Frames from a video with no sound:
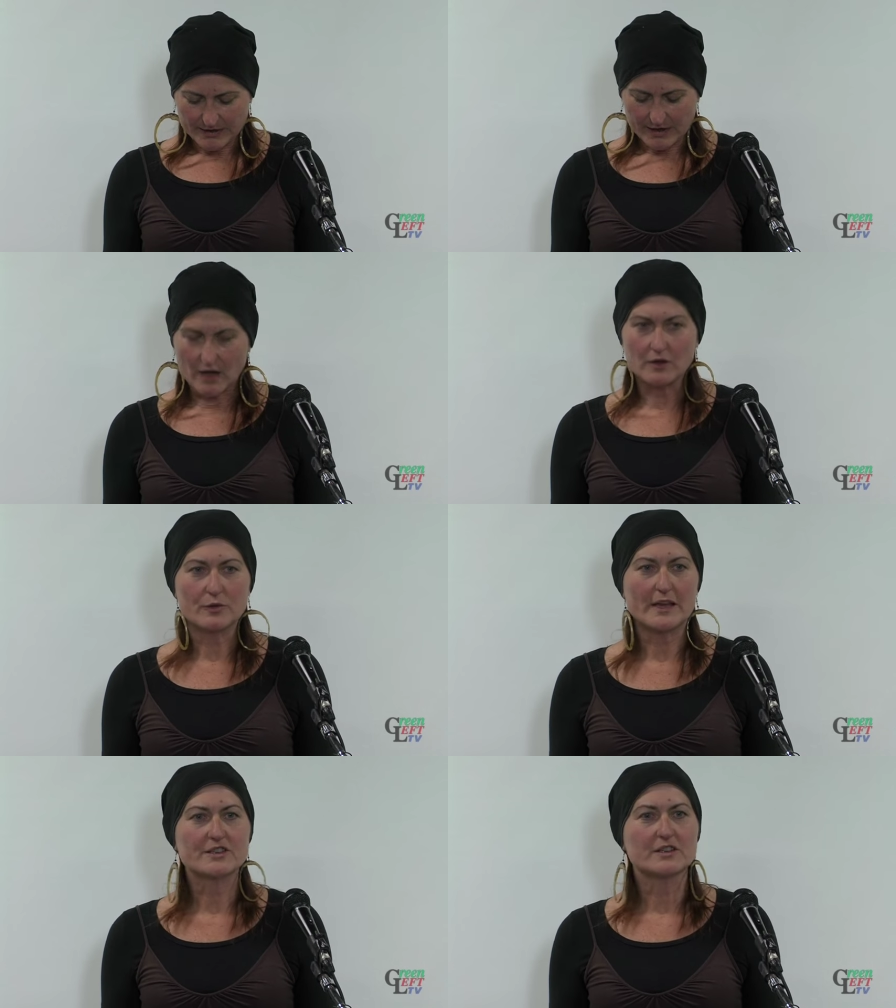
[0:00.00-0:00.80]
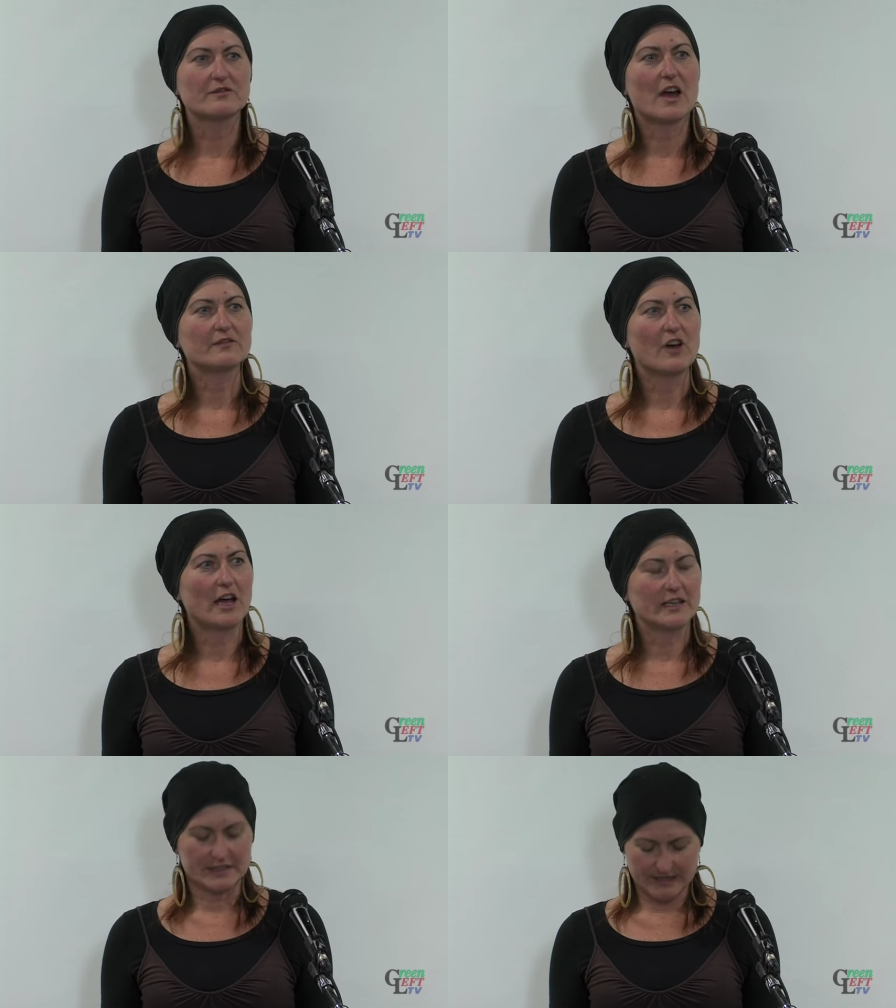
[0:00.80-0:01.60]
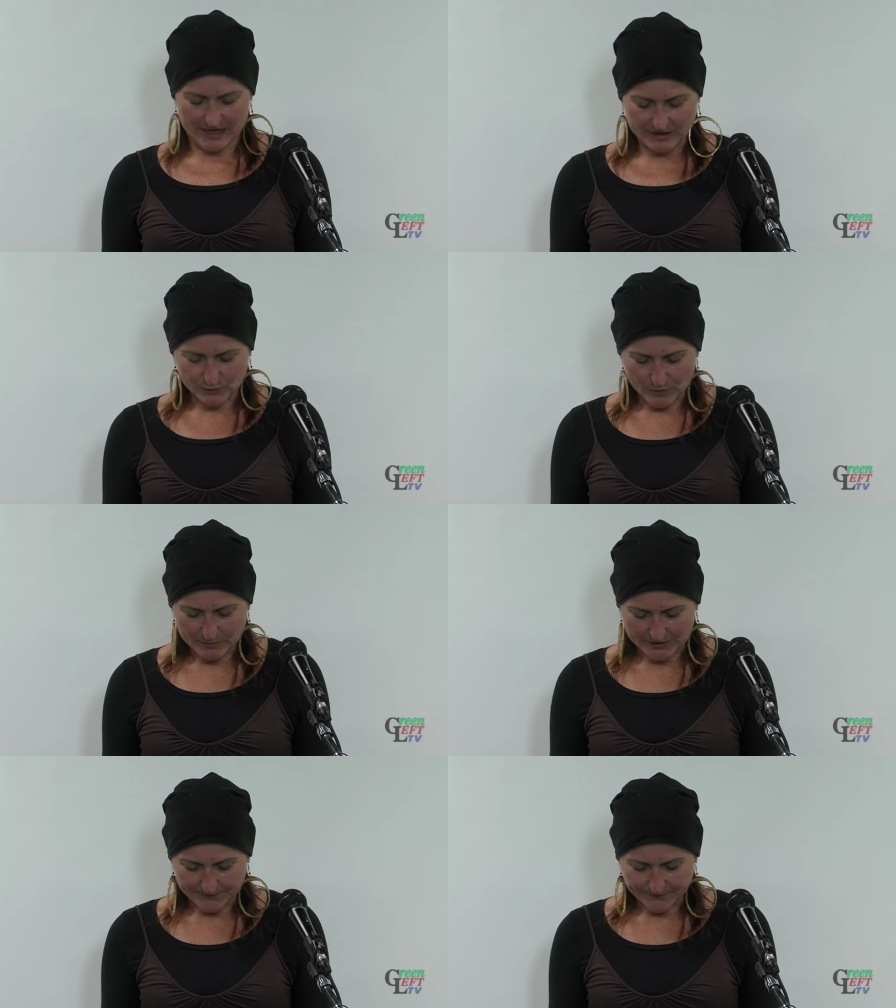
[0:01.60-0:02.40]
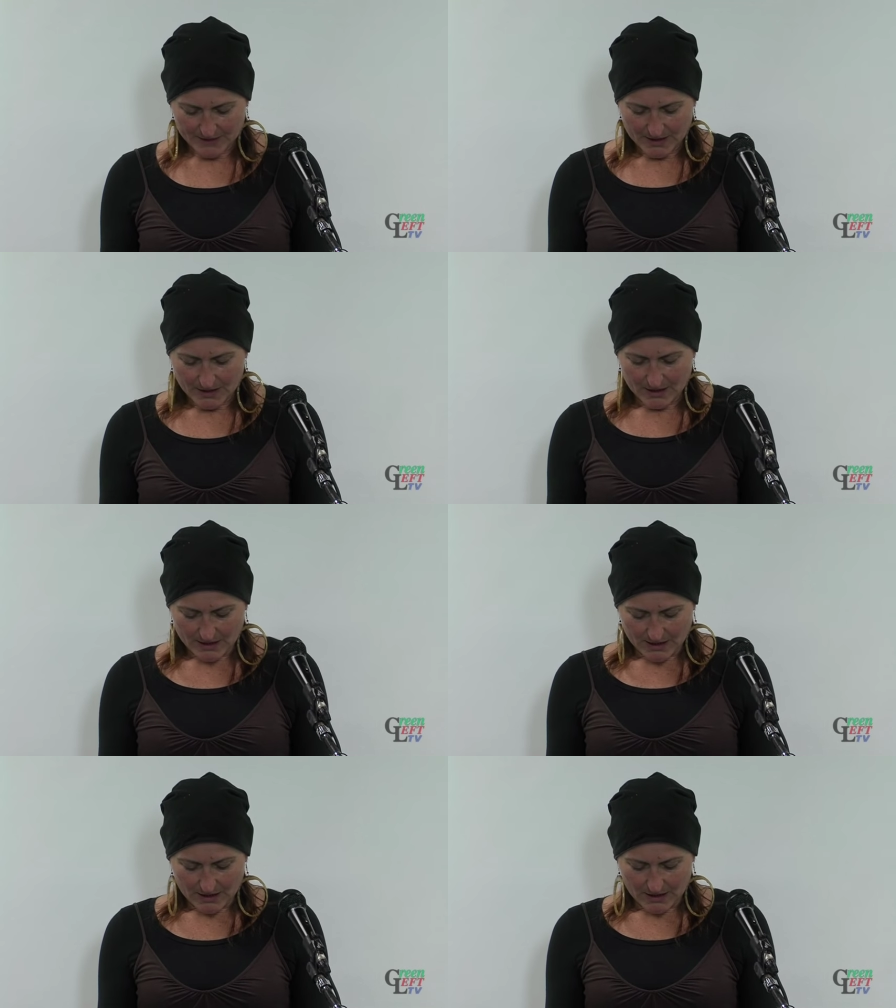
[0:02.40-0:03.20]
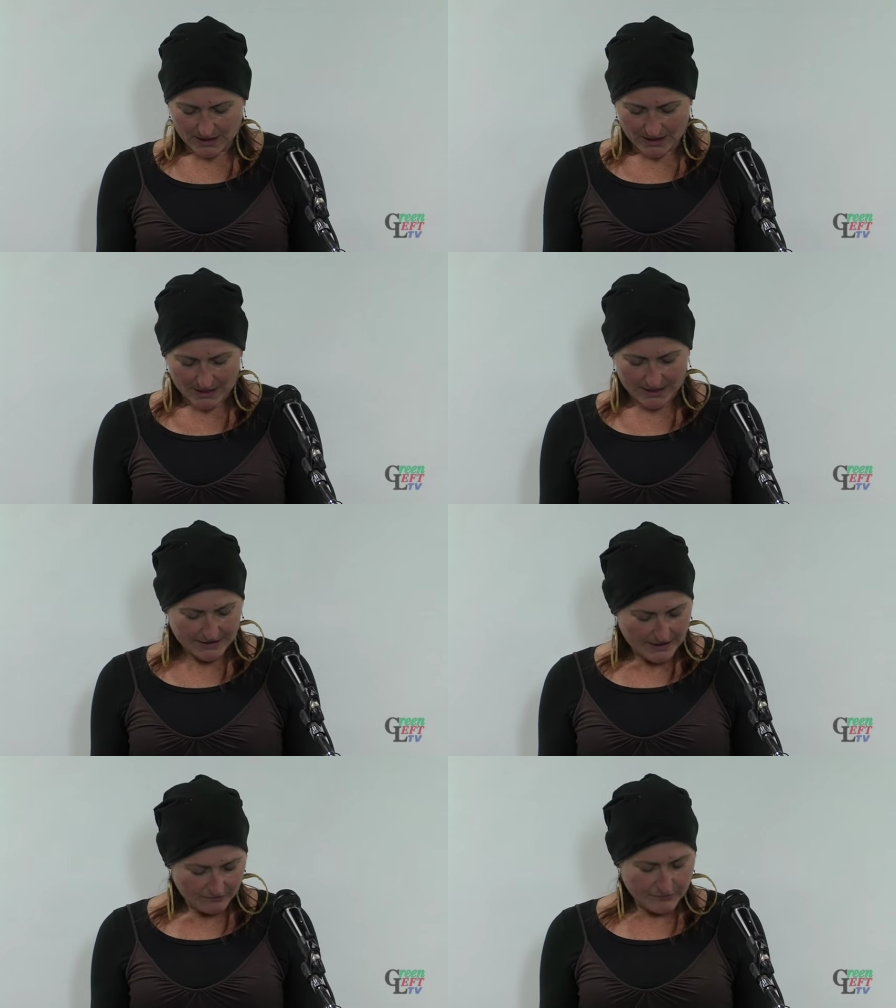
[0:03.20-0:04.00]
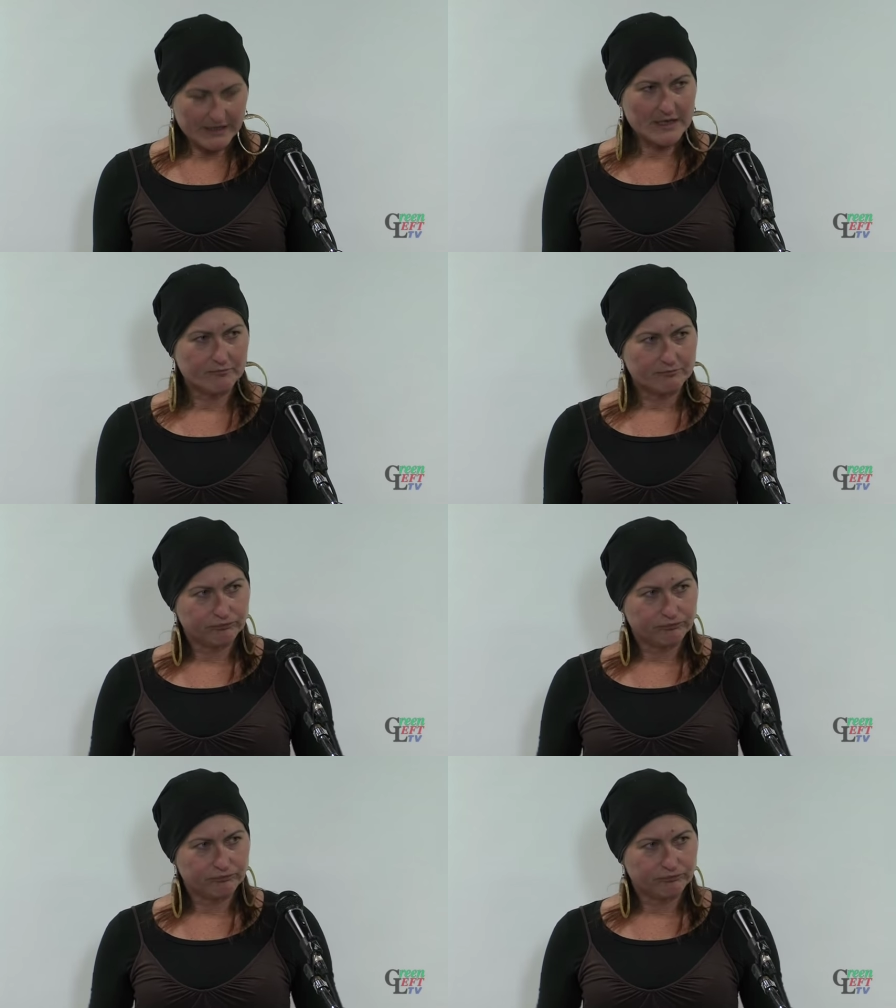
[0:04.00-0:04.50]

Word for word: the whole question around violence against women. And he really